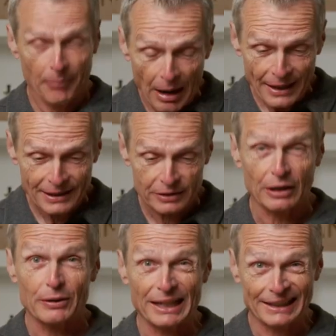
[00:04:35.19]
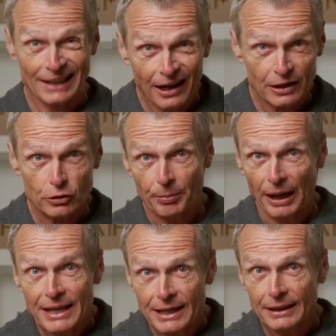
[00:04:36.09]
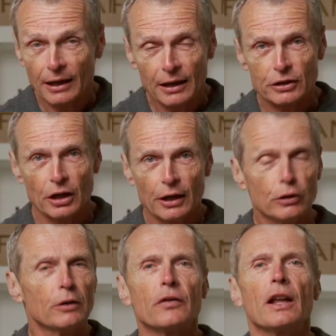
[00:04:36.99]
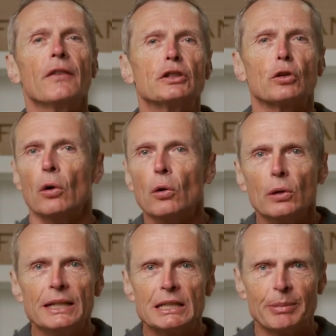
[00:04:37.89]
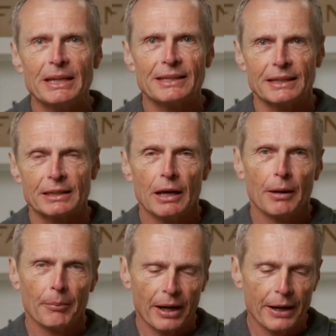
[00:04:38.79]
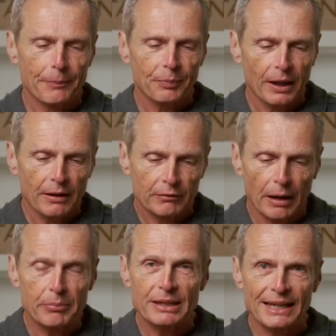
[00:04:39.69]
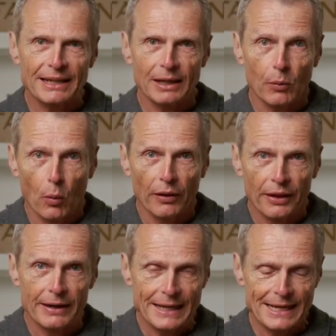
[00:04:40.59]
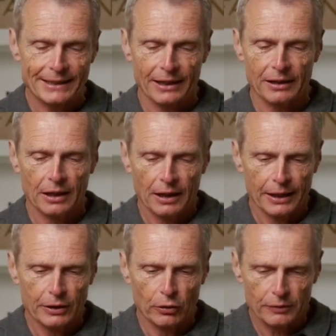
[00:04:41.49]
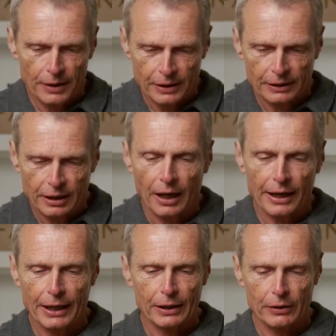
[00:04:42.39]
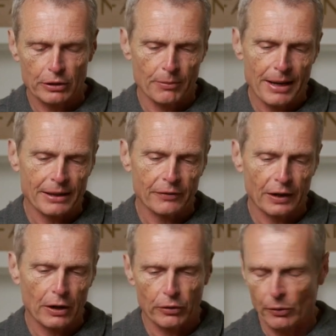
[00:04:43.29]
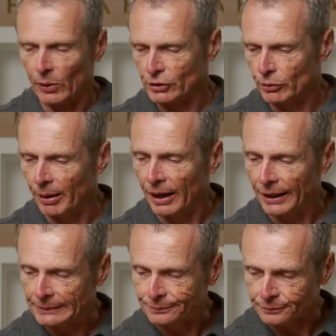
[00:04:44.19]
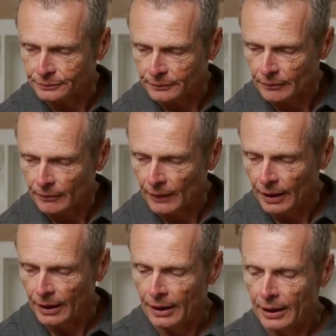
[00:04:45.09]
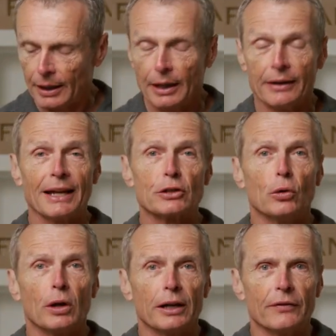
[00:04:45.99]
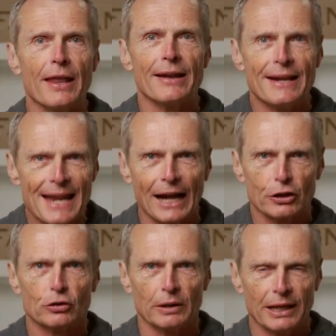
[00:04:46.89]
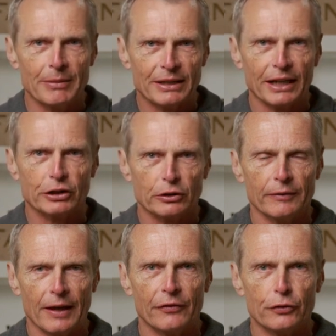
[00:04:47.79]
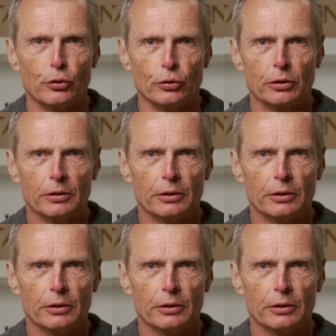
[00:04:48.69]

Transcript: mice, trout eat ducks, pike eat ducks. You can fly fish all these species by representing what they're eating in the tying that you make the fly or the ones you buy. And that's all kind of the natural imitation of their food.